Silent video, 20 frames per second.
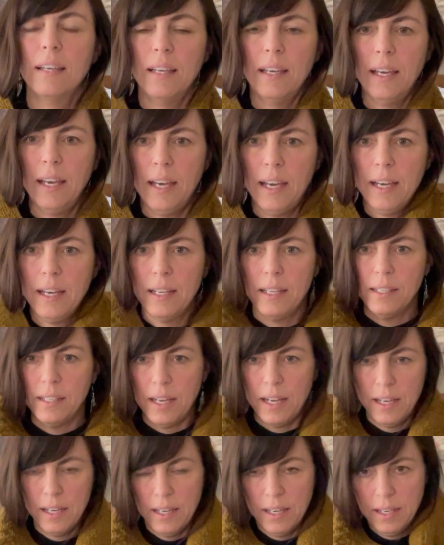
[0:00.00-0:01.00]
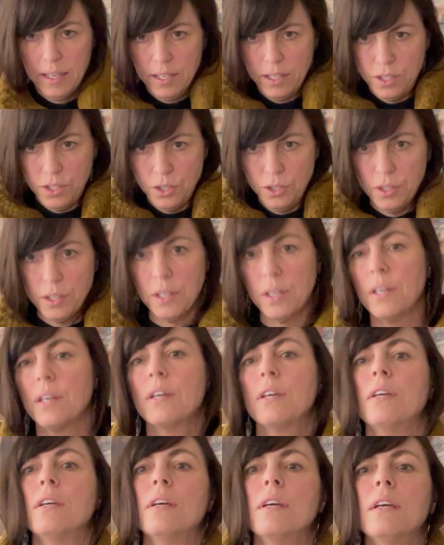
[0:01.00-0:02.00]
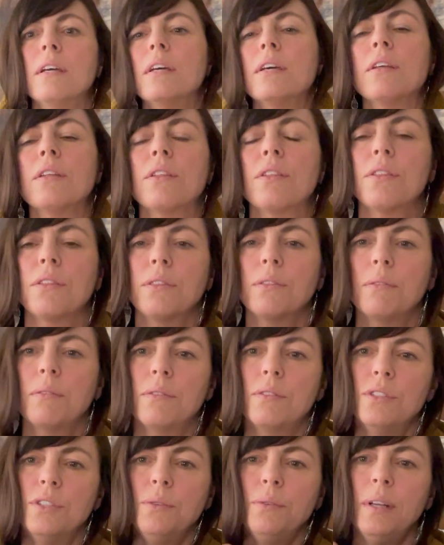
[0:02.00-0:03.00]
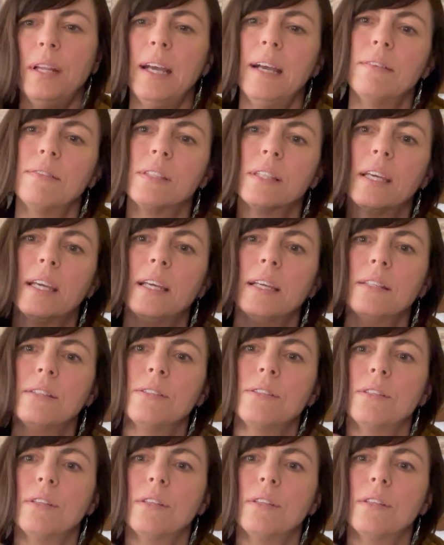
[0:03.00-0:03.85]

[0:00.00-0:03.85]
and it took 2.5 skeins